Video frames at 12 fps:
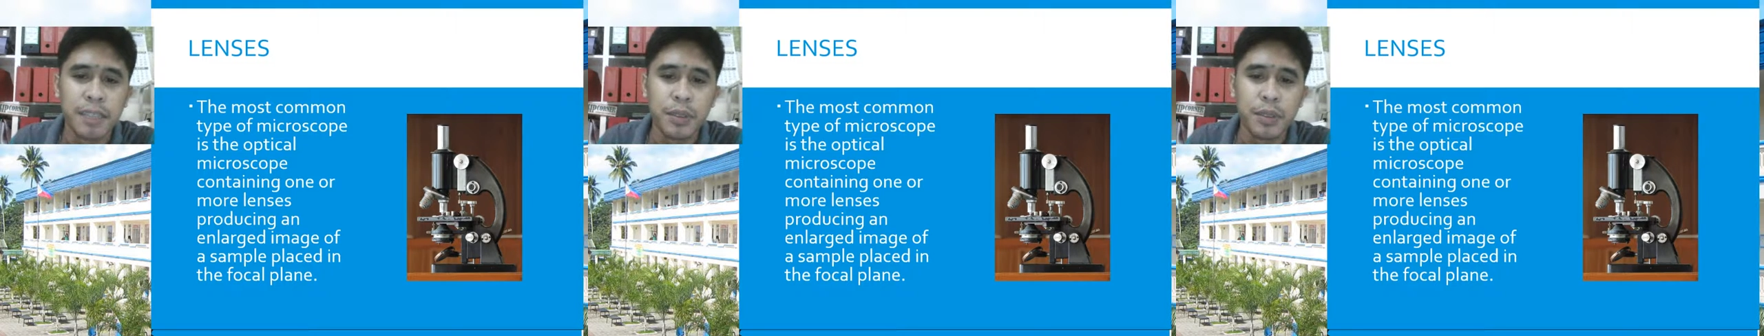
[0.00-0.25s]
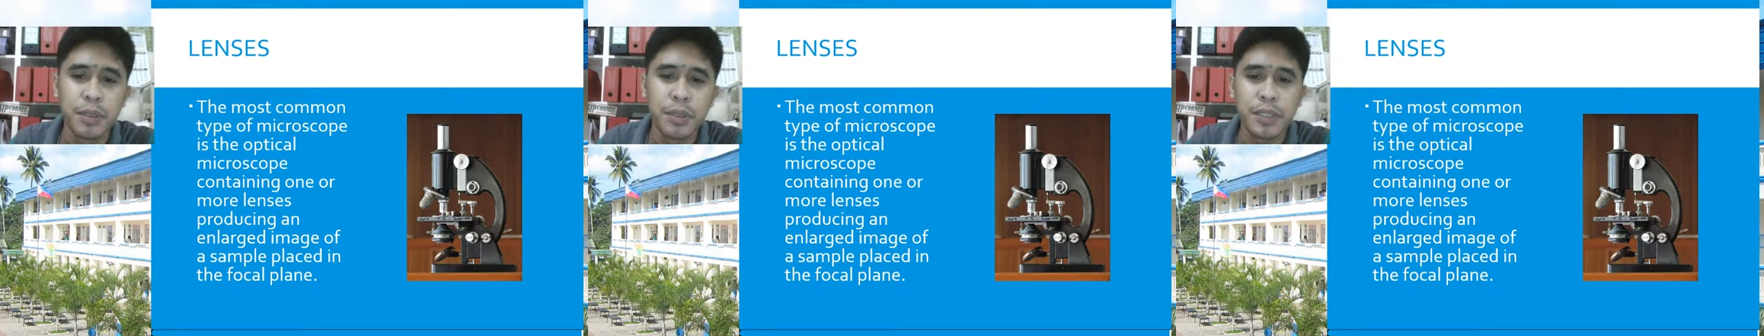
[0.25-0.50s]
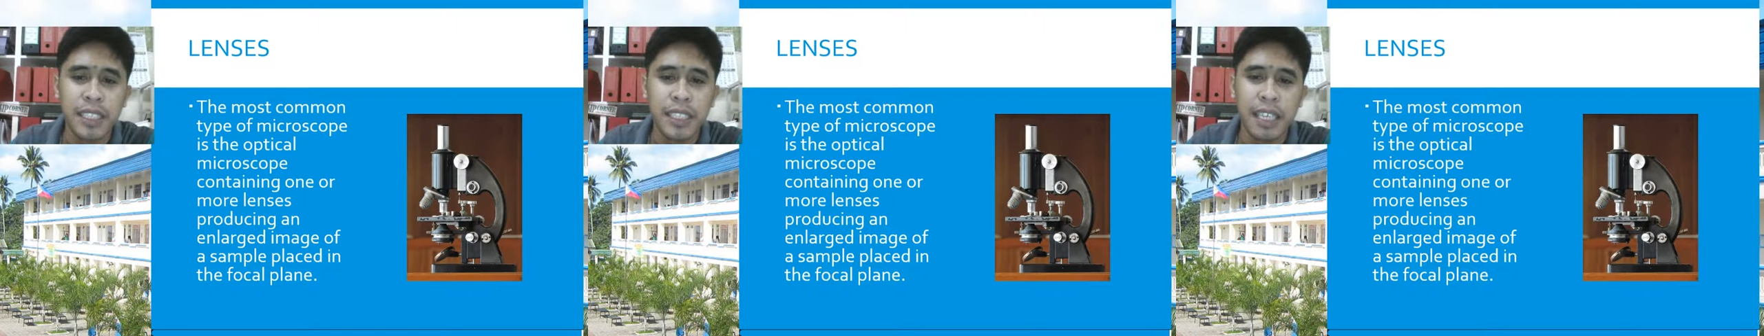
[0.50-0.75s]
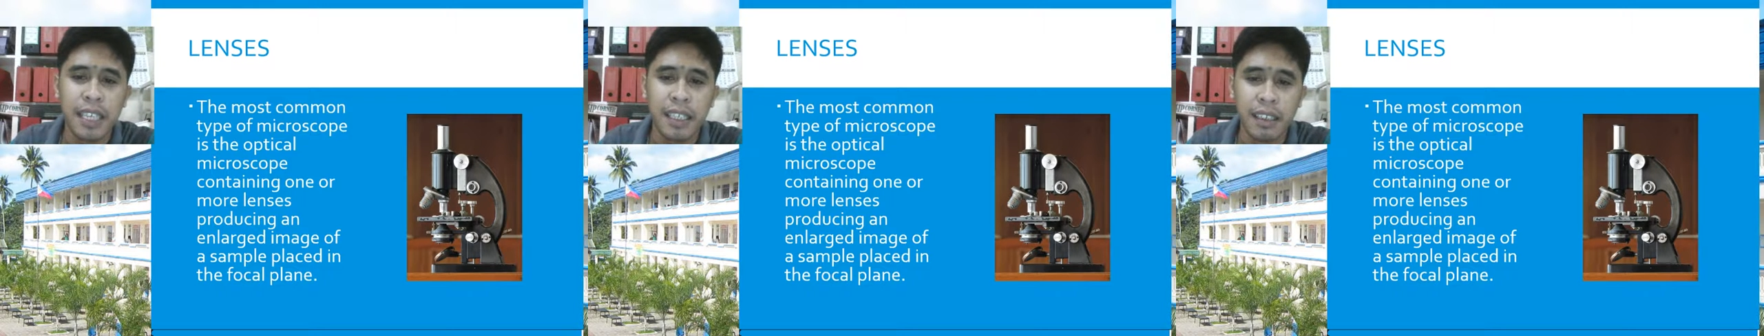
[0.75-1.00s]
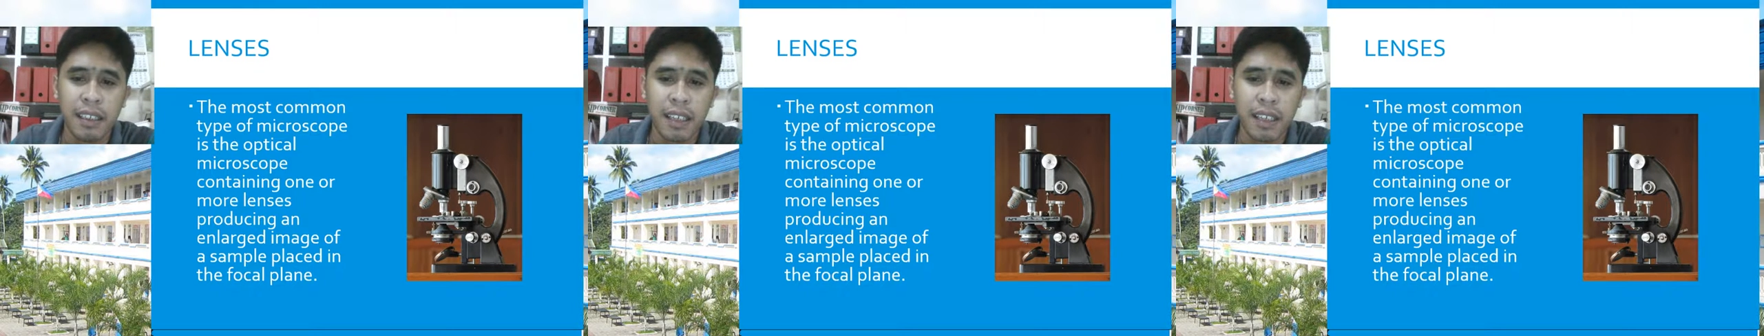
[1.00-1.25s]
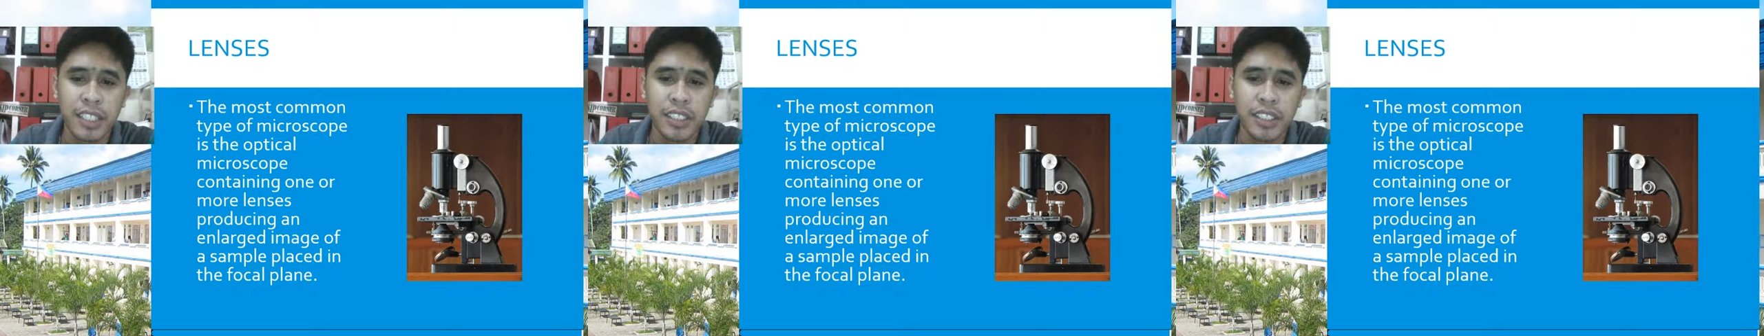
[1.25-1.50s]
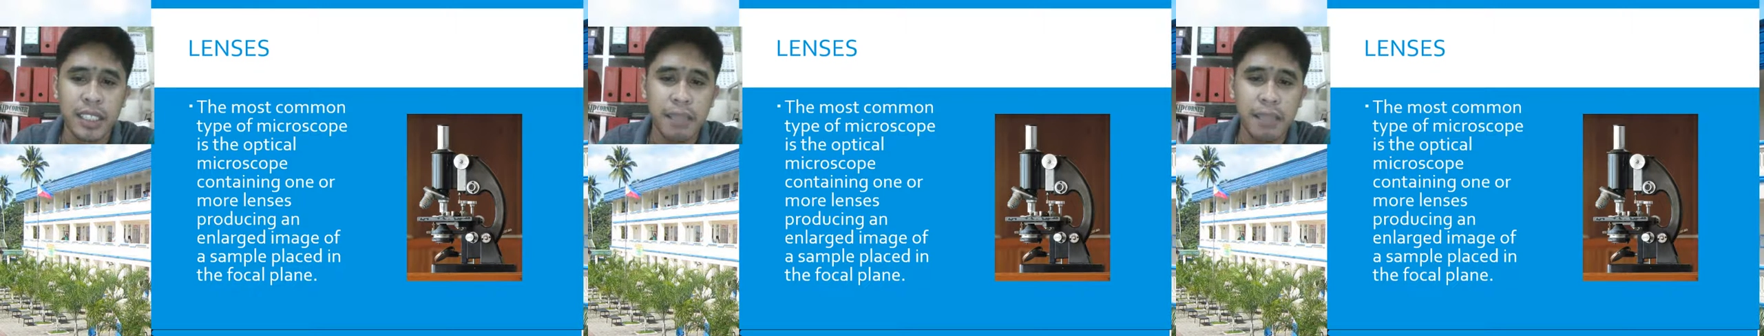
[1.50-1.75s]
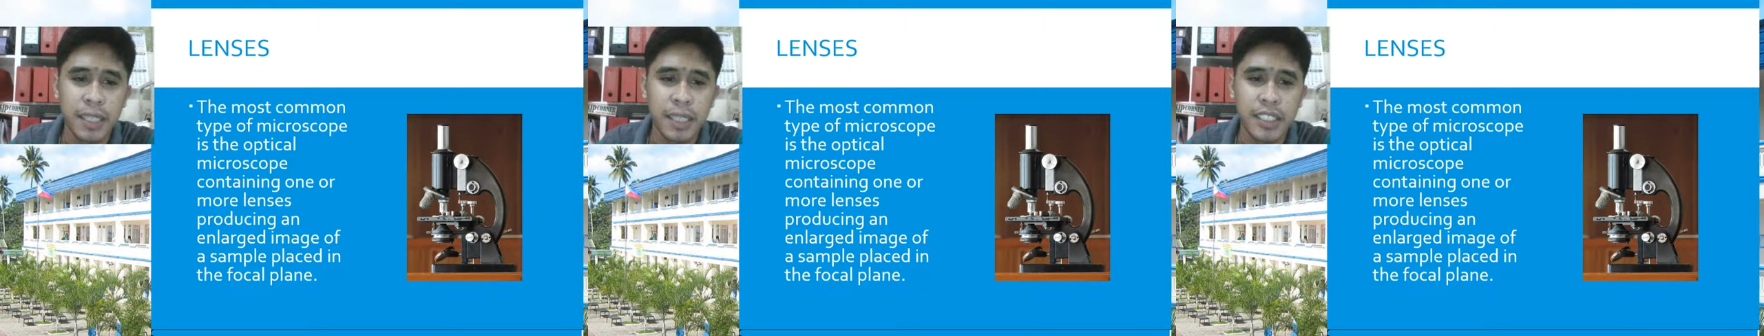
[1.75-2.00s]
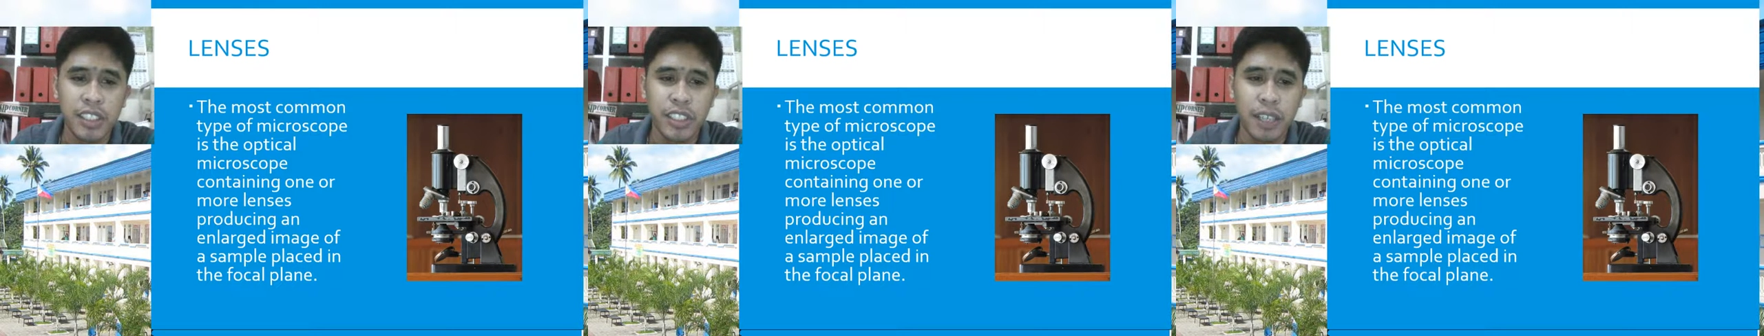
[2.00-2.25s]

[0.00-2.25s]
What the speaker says: producing an enlarged image